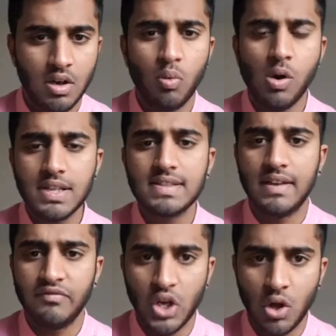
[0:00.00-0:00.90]
What is
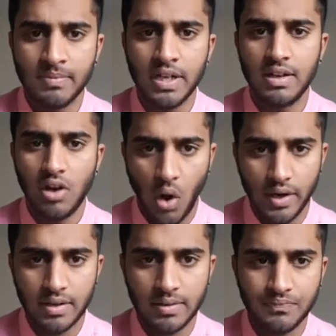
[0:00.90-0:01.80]
environmental
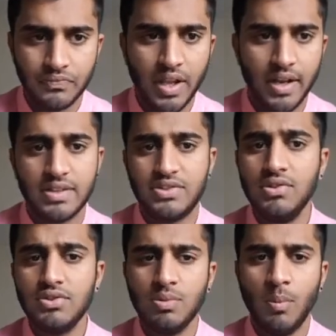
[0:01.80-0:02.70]
audit? It is
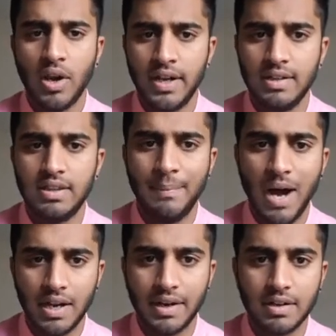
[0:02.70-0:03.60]
used to monitor the
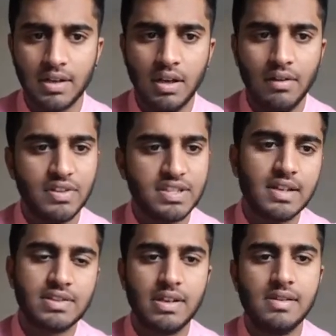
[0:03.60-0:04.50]
market, which are
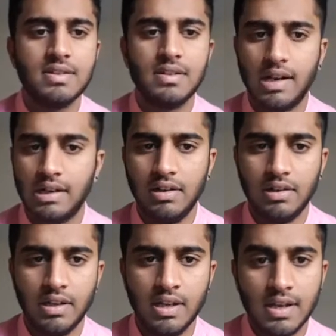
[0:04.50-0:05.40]
changing regularly.
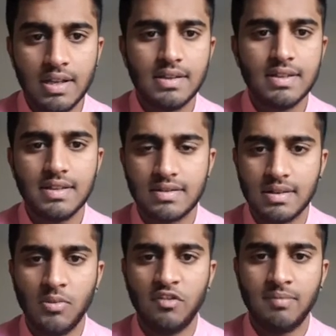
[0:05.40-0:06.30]
This
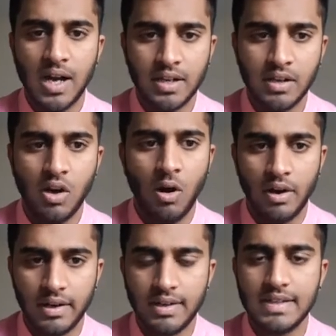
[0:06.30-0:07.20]
system of marketing
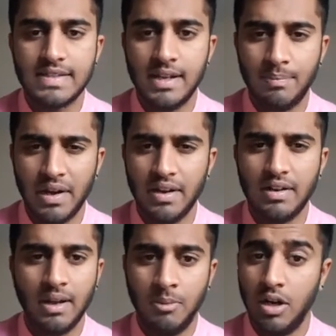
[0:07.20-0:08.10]
audit is
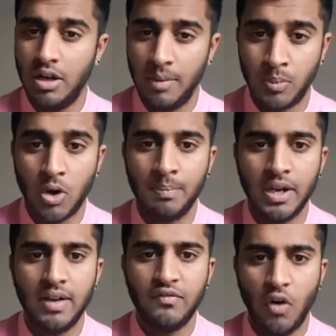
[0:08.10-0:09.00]
independent of an
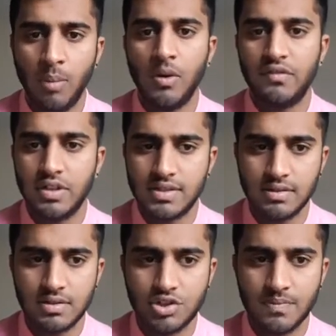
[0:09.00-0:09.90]
appropriate form of
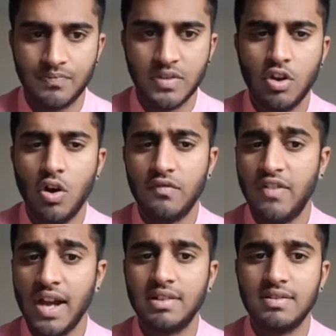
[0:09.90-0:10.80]
research on
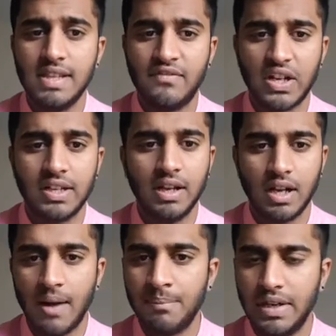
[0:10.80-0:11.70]
factors affecting a
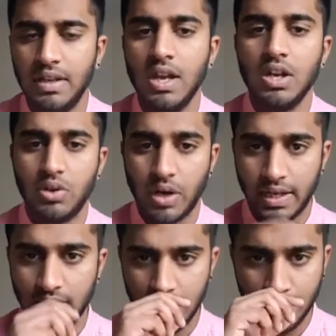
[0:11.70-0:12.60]
company to
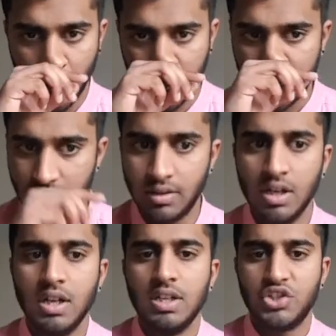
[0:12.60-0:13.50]
regularly monitor
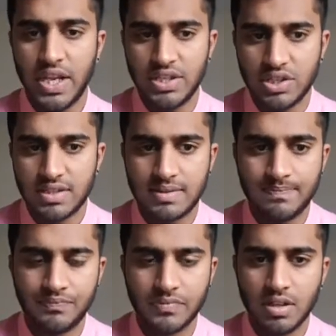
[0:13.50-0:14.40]
changes.
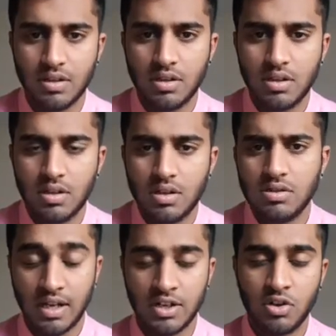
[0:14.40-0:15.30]

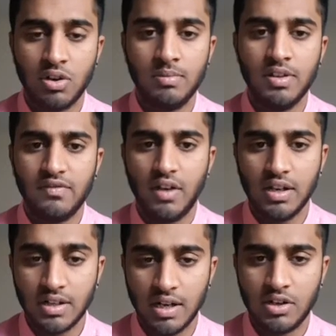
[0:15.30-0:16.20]

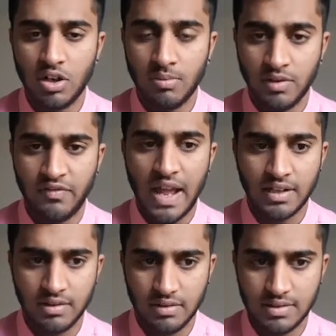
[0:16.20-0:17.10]
Uncontrollable
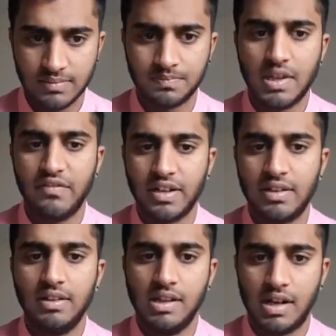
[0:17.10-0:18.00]
factors
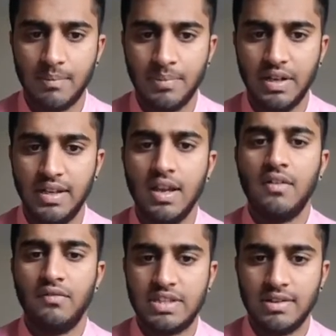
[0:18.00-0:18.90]
affecting the company
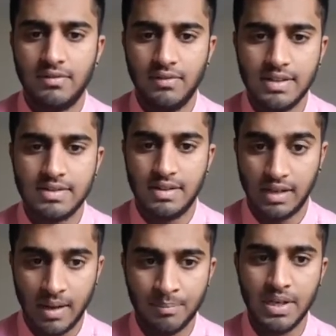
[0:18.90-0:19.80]
which influence the
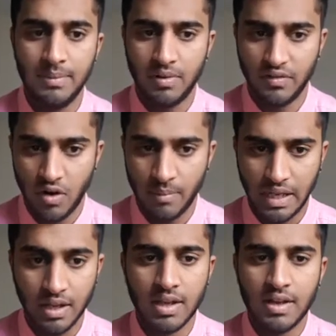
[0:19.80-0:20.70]
company
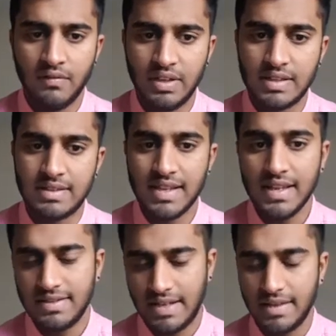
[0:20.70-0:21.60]
performance, which is
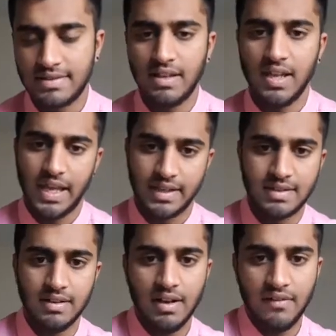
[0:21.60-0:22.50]
sensed as
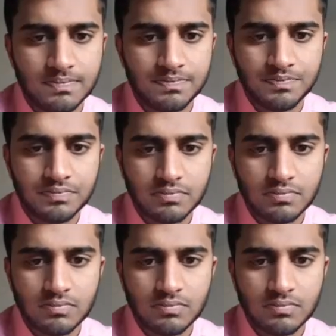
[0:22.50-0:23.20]
external factor.